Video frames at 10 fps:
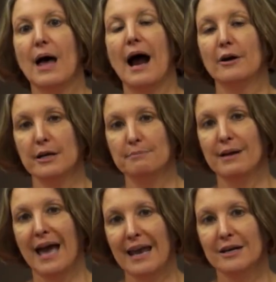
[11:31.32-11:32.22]
our
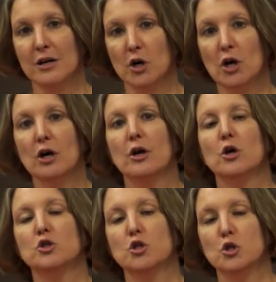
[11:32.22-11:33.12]
competitor
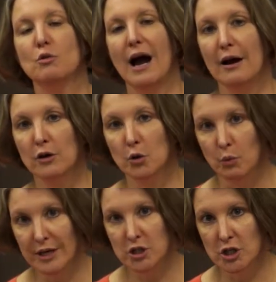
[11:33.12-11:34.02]
to our
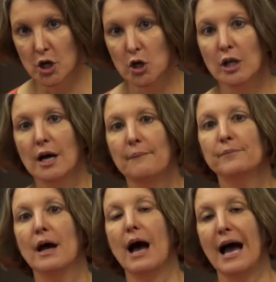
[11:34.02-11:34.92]
original
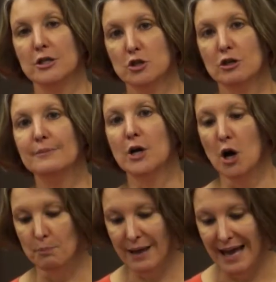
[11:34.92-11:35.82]
ice cream
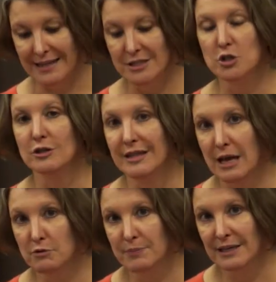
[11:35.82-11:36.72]
cone patent so
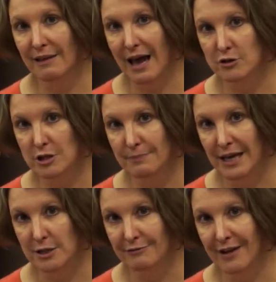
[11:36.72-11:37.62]
they would be allowed to
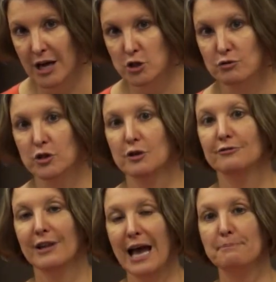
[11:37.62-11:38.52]
manufacture their
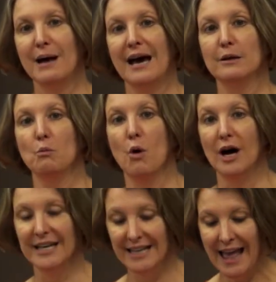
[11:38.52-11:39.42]
flat bottom
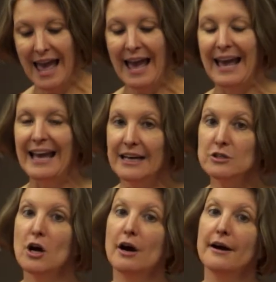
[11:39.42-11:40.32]
one.
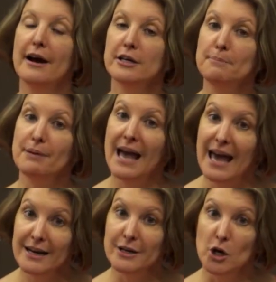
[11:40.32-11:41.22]
And our, our
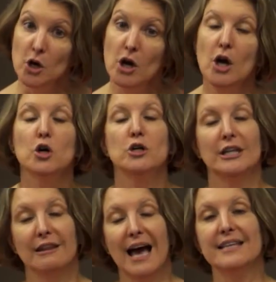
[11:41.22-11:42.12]
competitor could
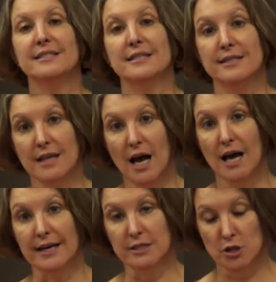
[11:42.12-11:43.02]
license
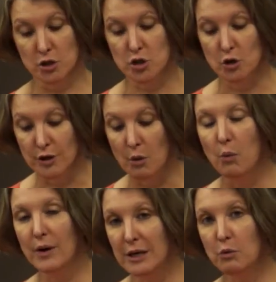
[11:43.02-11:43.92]
us so that
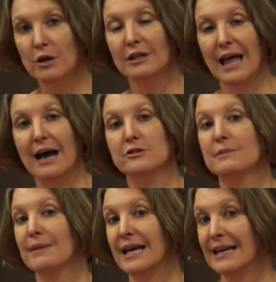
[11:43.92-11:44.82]
we were allowed to
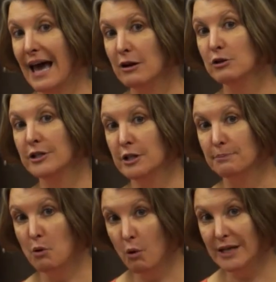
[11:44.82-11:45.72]
make not only the
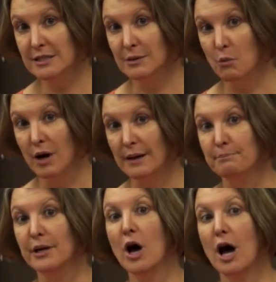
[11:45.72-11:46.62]
pointed one,
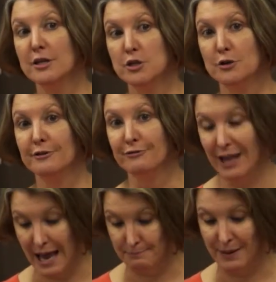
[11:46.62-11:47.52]
but also the
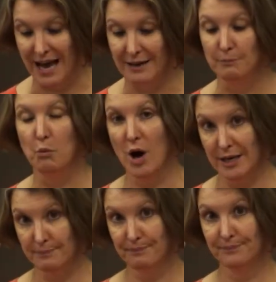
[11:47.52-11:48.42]
flat bottom one.